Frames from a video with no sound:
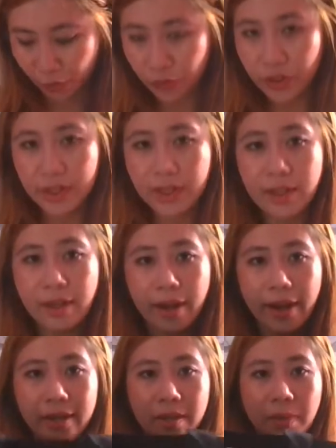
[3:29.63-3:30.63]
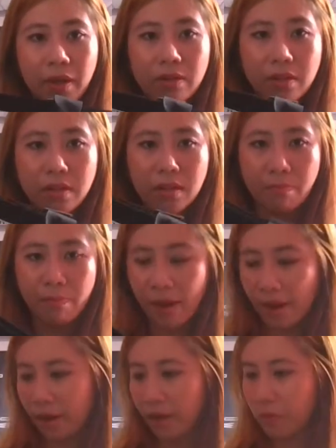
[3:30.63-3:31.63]
really liked about this
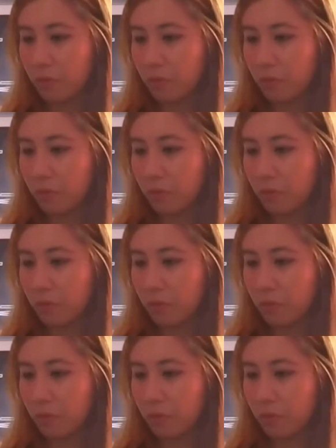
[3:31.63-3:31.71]
bag